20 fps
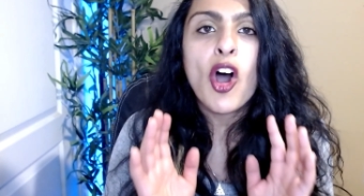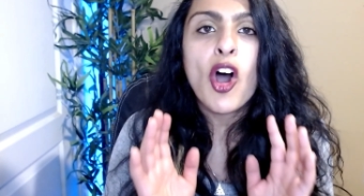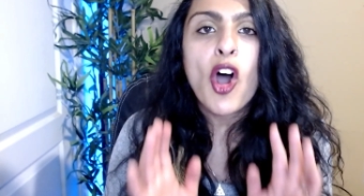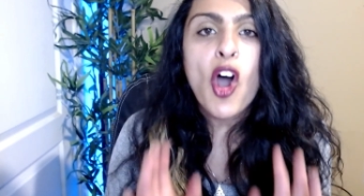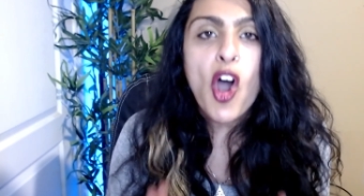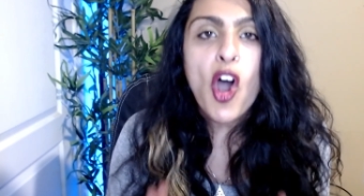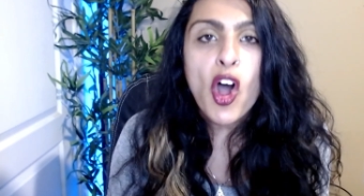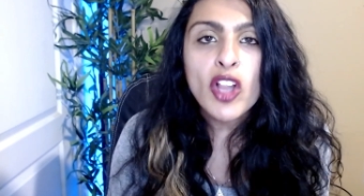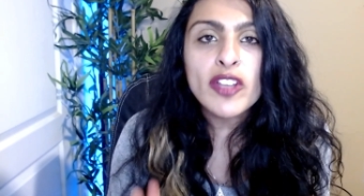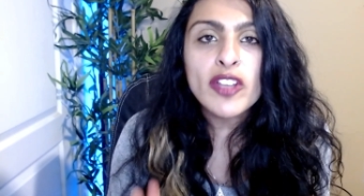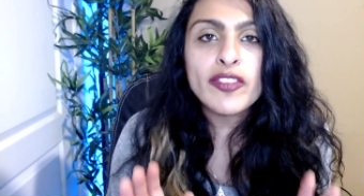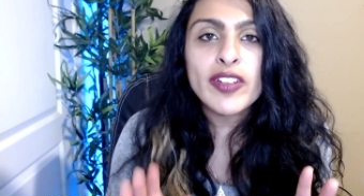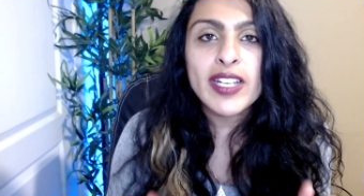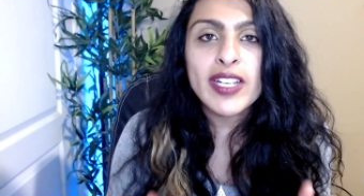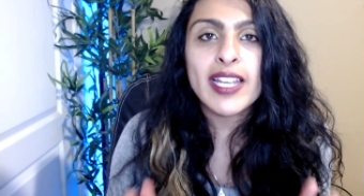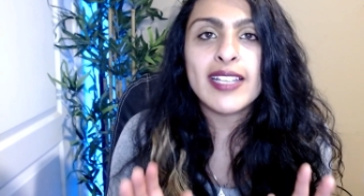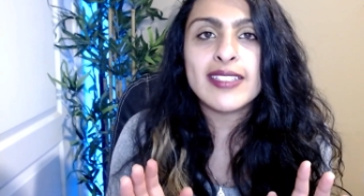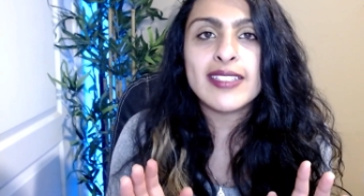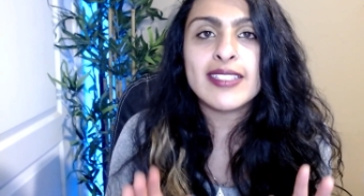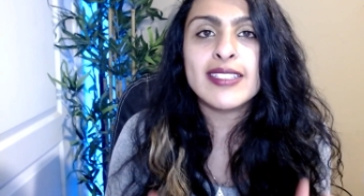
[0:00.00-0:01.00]
all of it
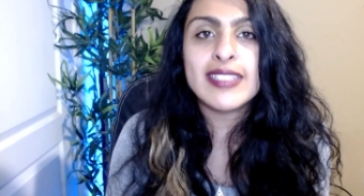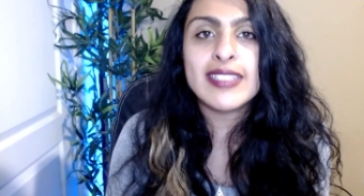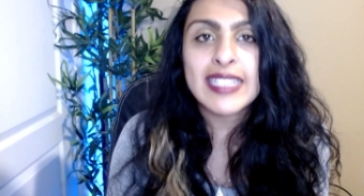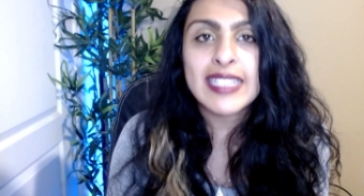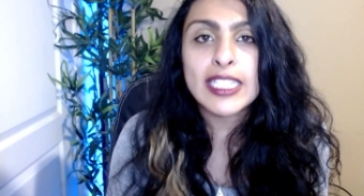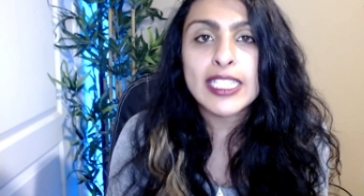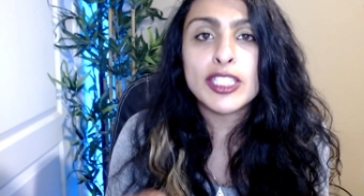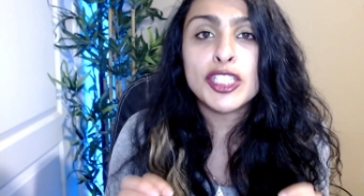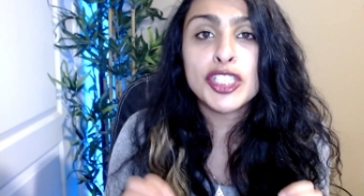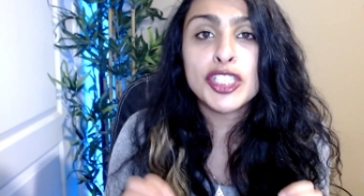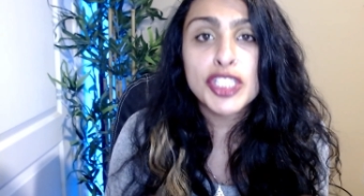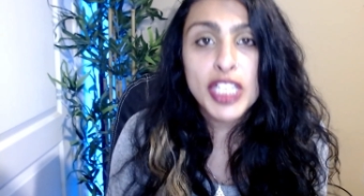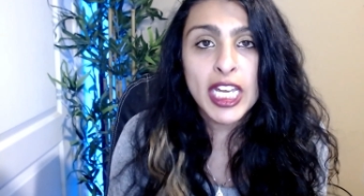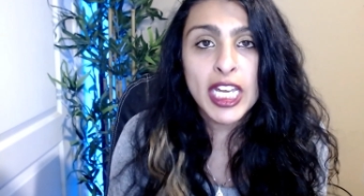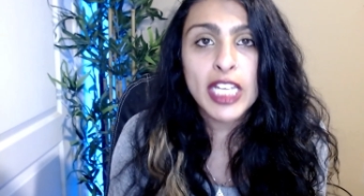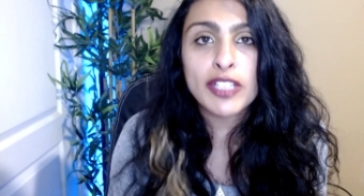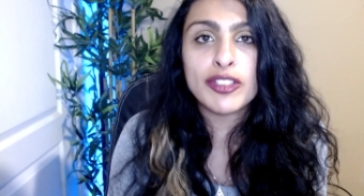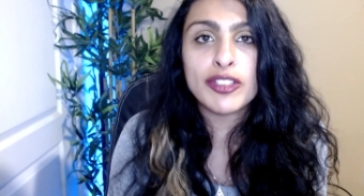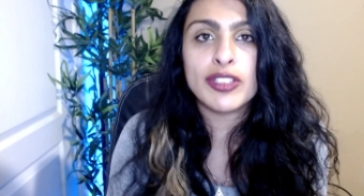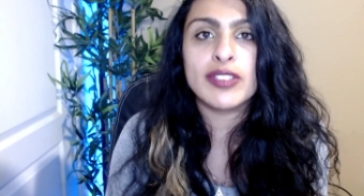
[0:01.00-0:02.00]
has seen
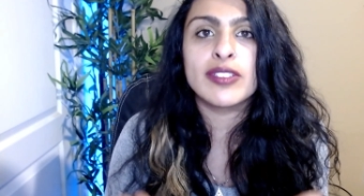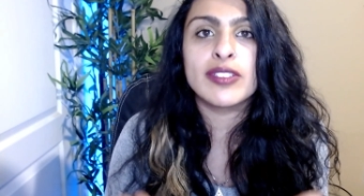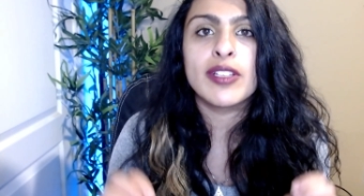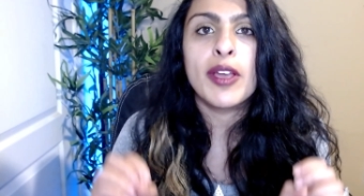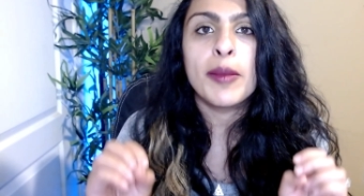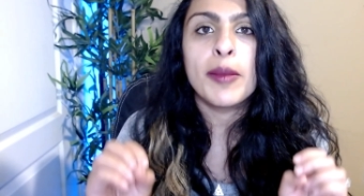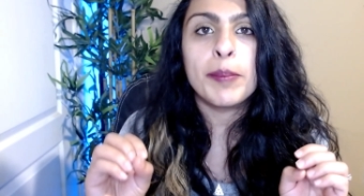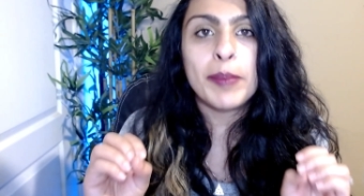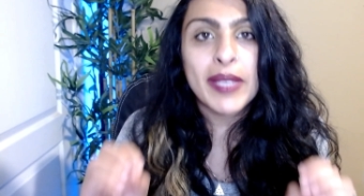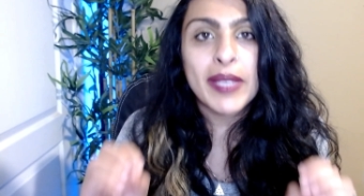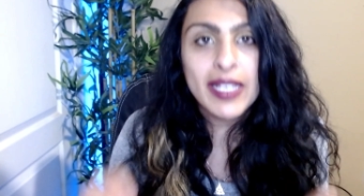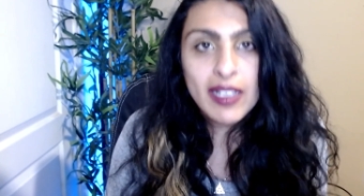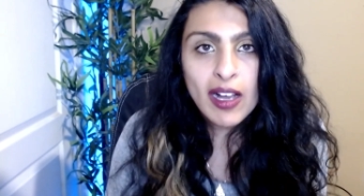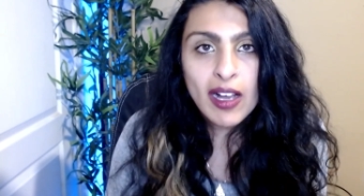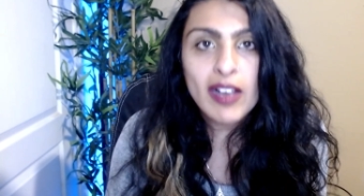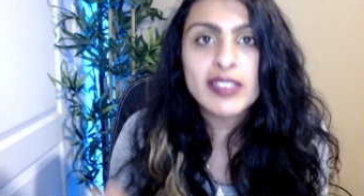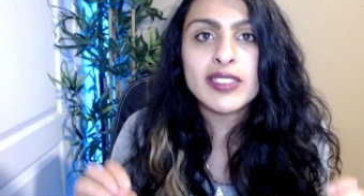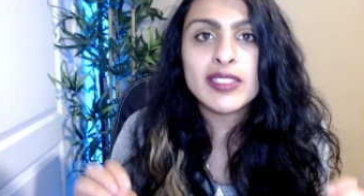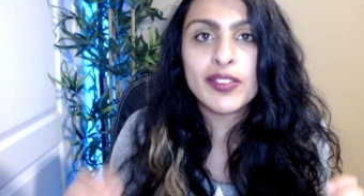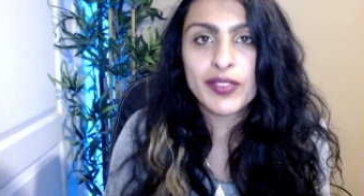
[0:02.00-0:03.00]
changes
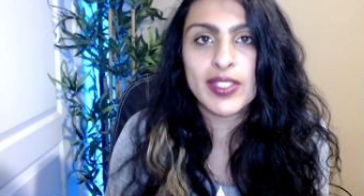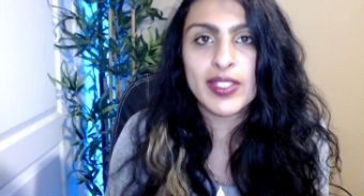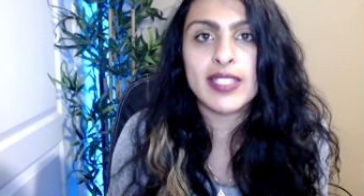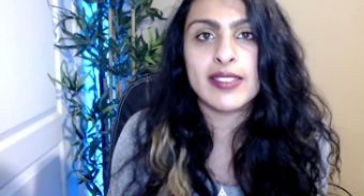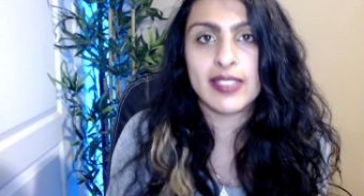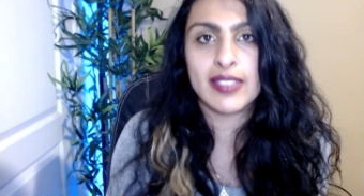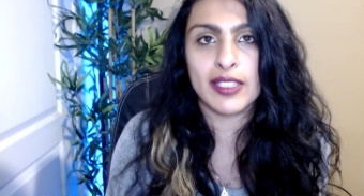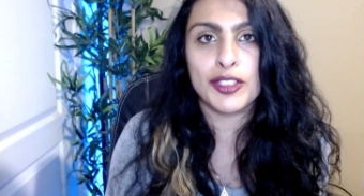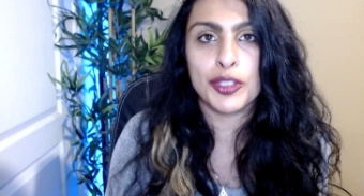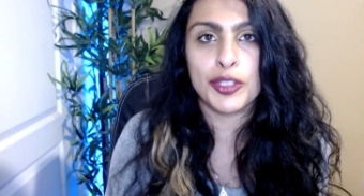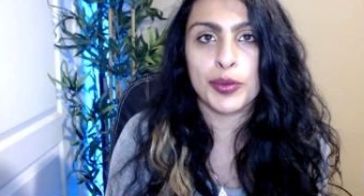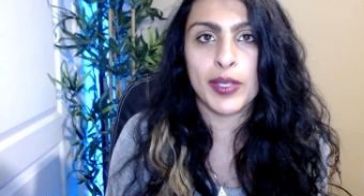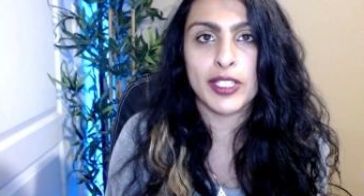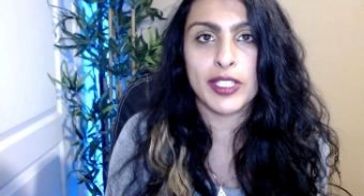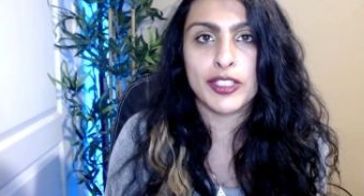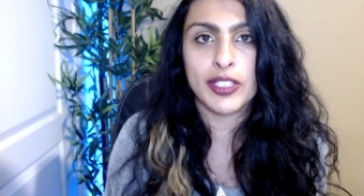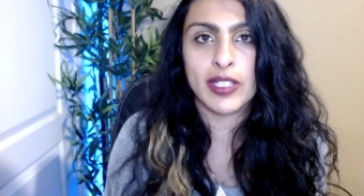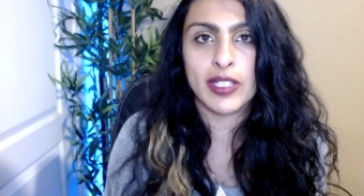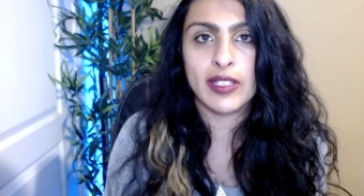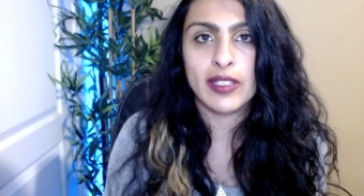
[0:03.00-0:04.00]
because of this situation.